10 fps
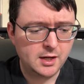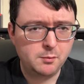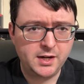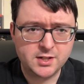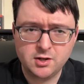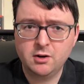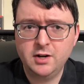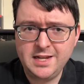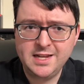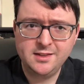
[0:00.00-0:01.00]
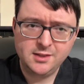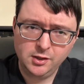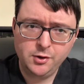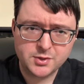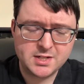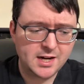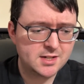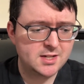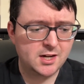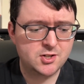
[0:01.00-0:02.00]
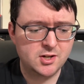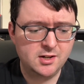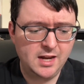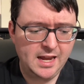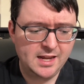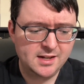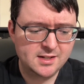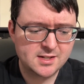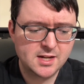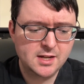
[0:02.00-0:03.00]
but it's already in the low stock section, and